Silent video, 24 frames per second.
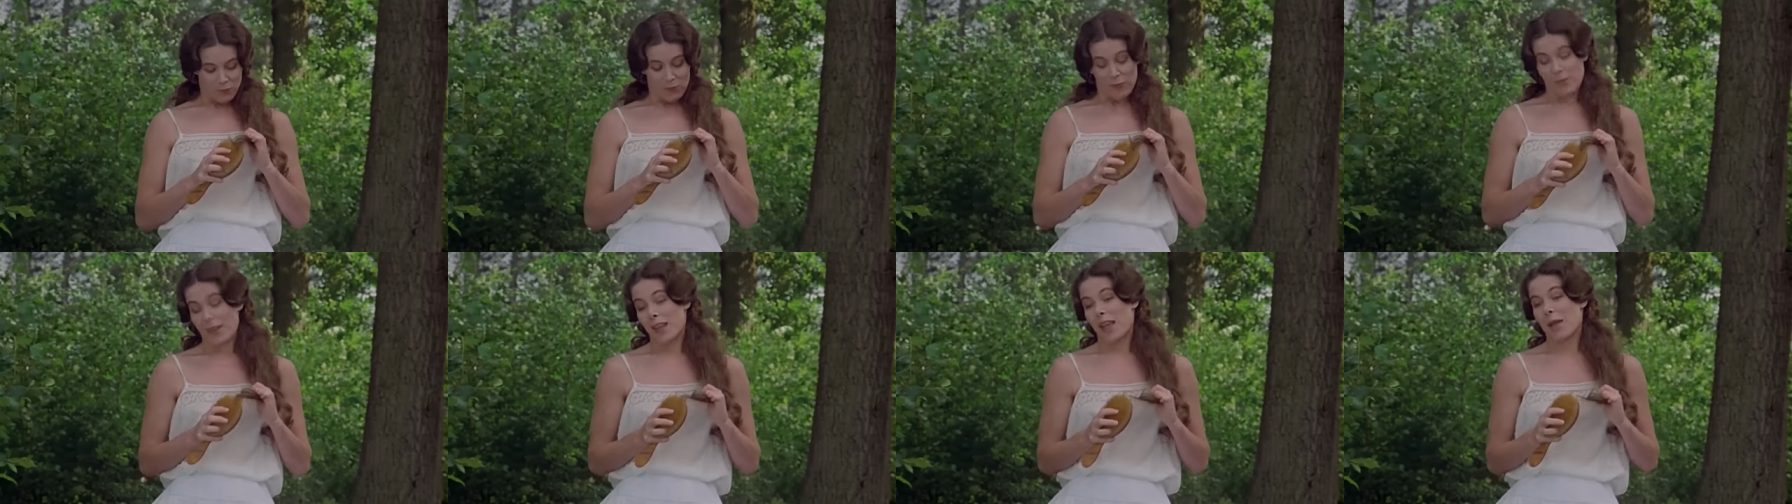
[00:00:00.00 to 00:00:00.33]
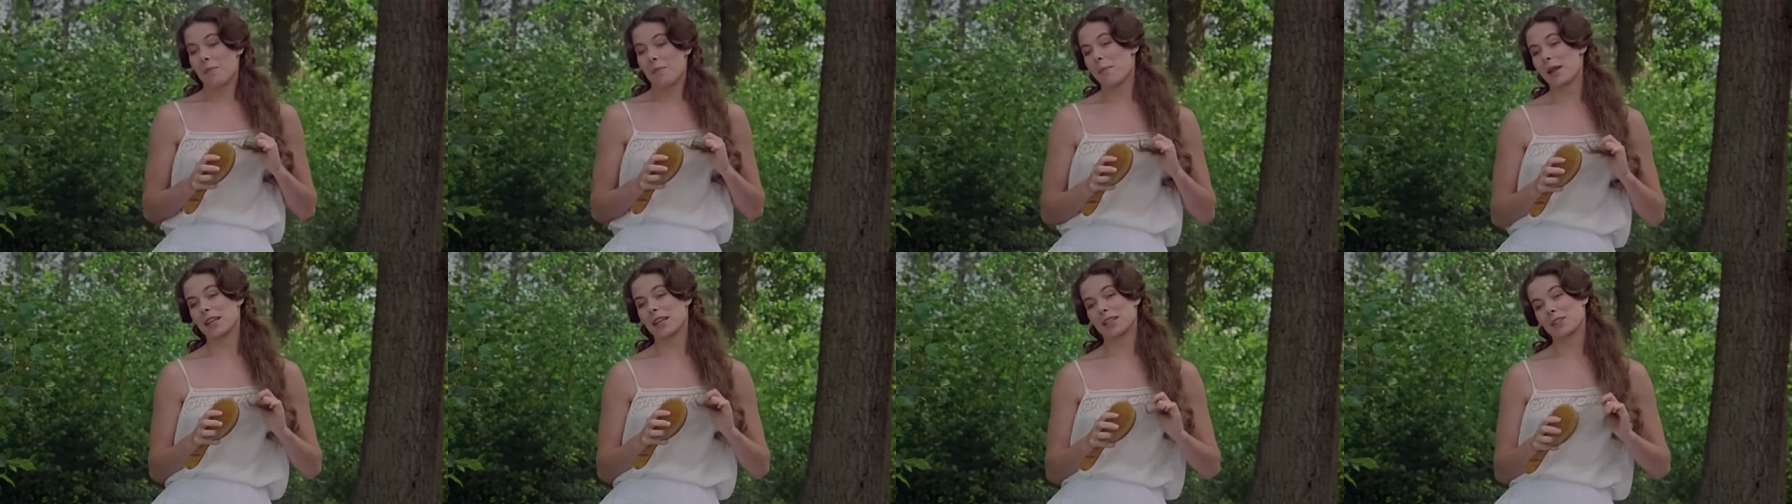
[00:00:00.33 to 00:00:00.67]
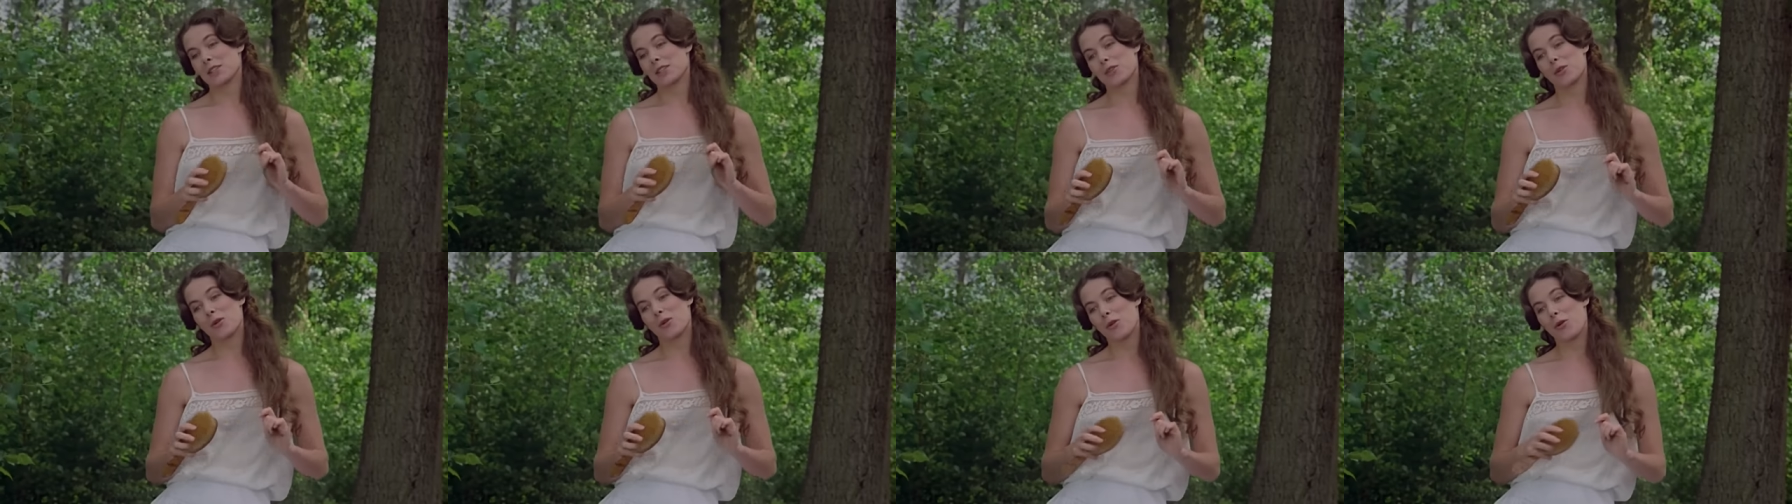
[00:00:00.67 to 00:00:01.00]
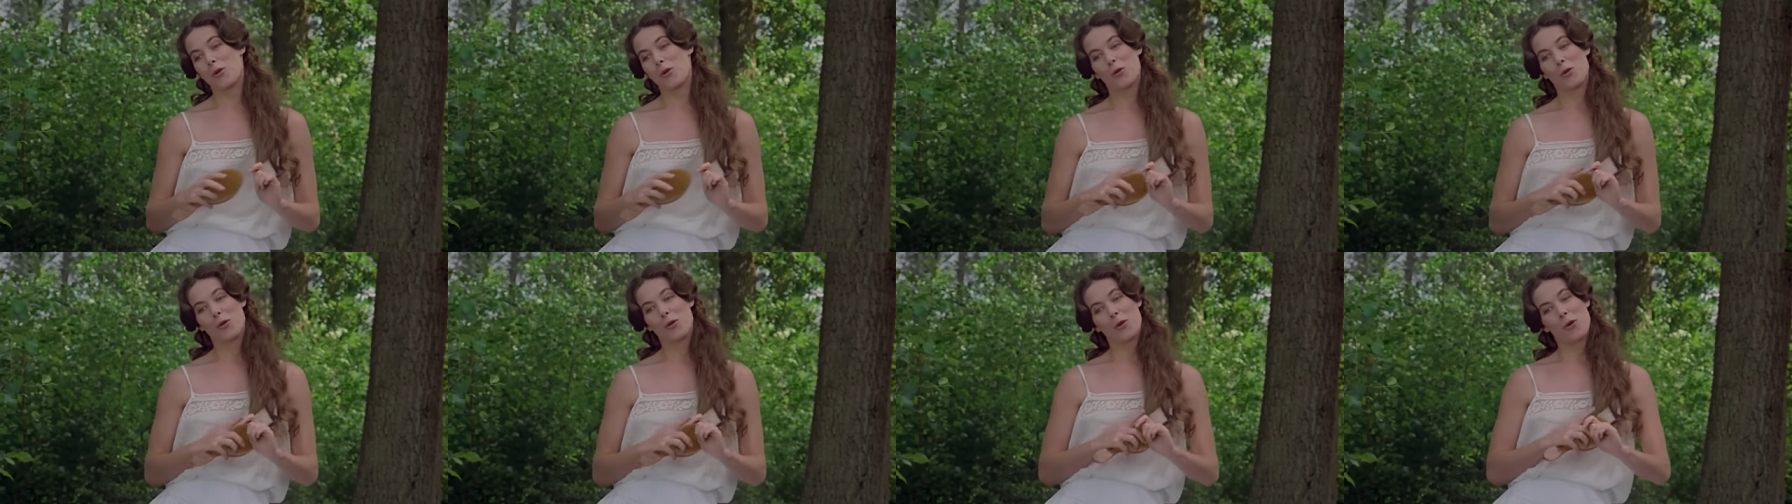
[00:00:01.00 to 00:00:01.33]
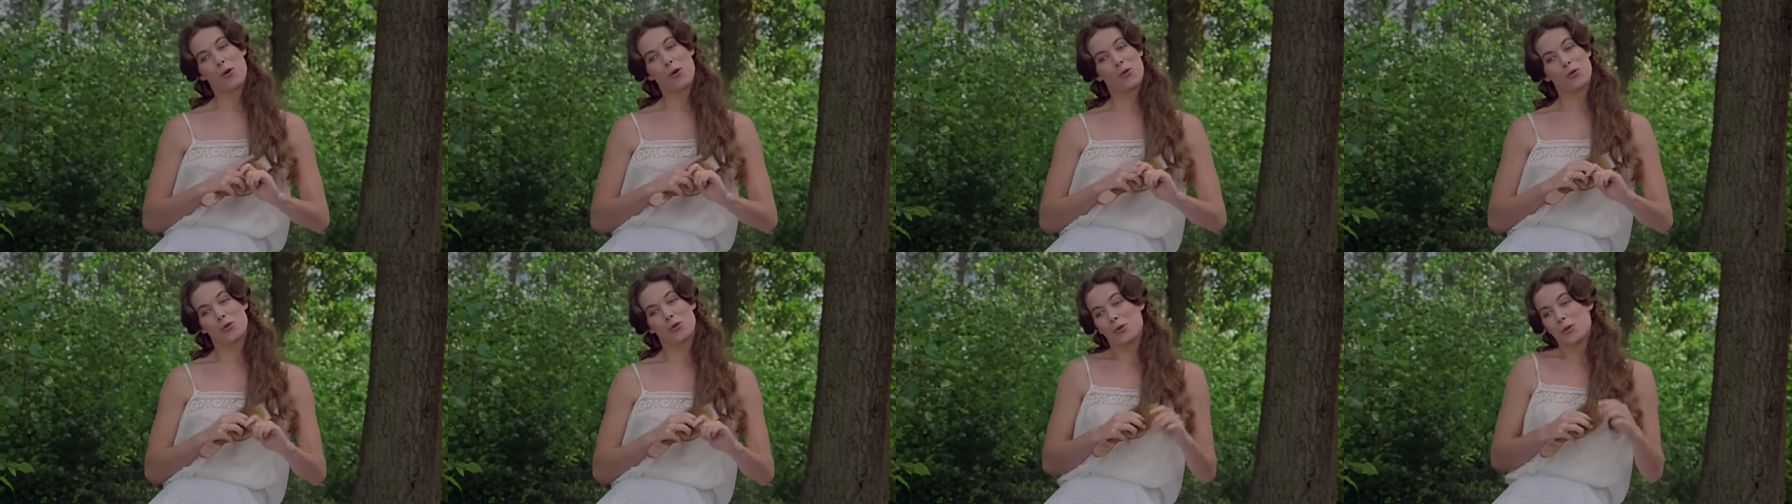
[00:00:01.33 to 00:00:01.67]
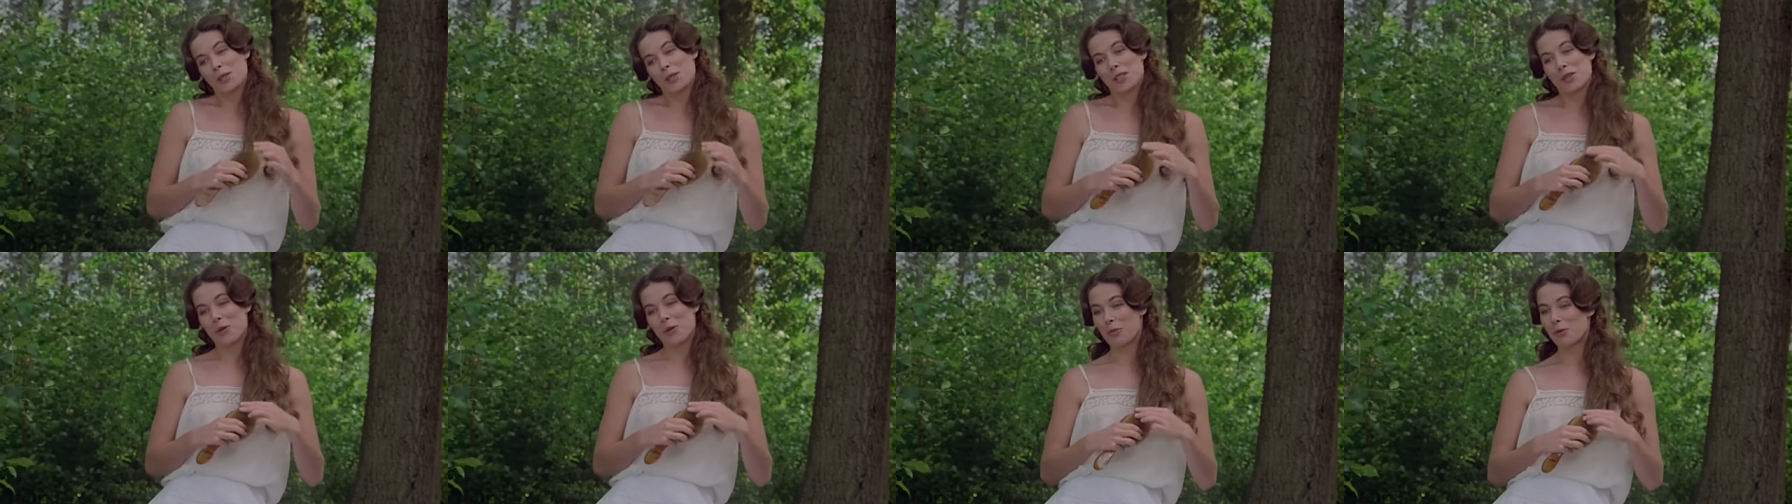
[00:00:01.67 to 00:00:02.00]
hears Bertha's nanny Kate
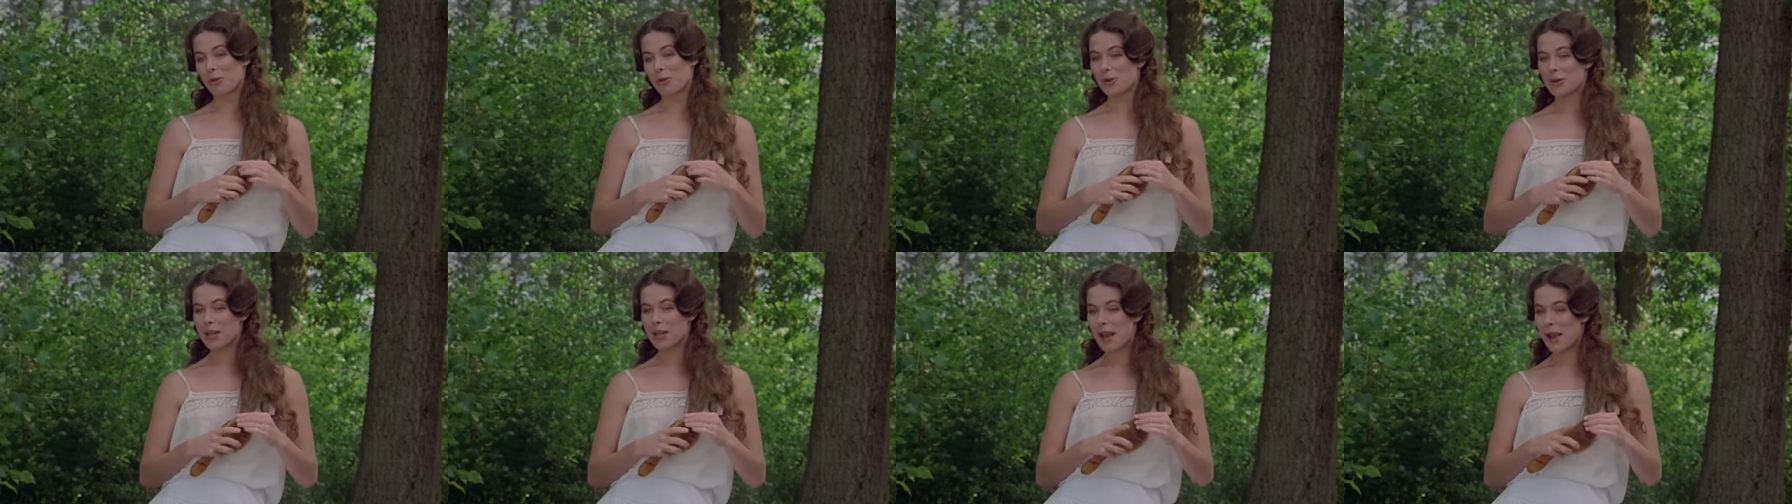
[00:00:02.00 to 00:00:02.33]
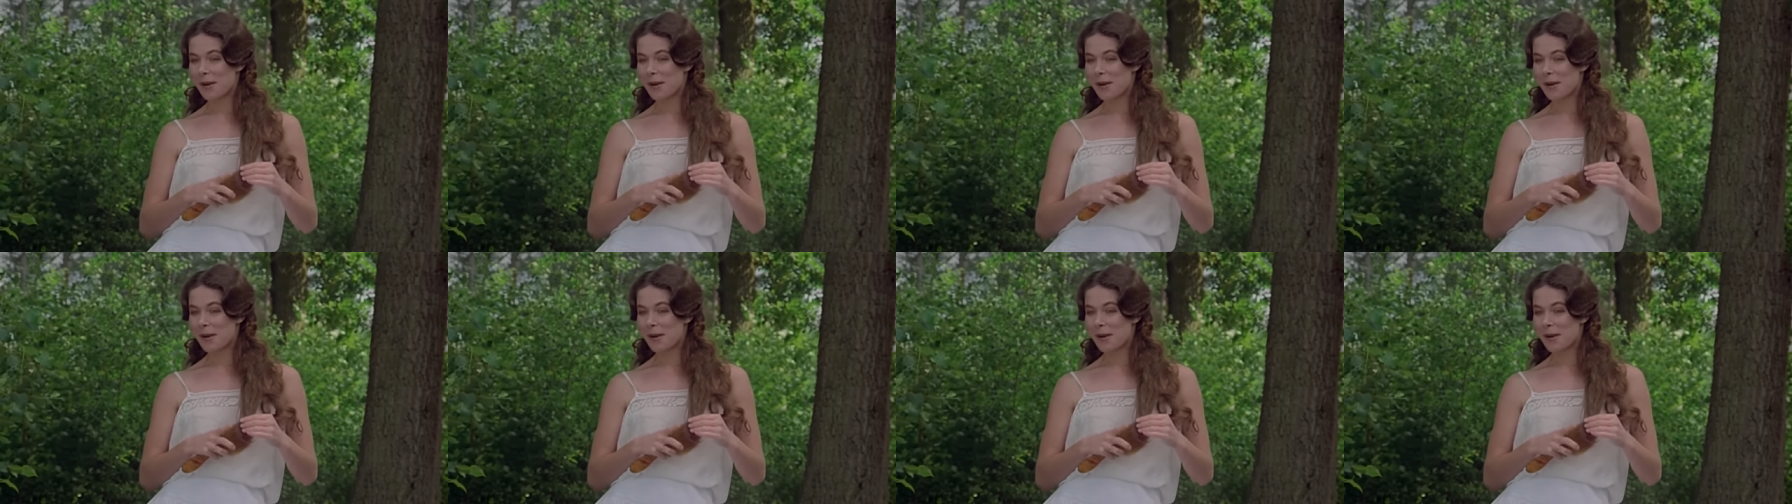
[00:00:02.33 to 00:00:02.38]
singing.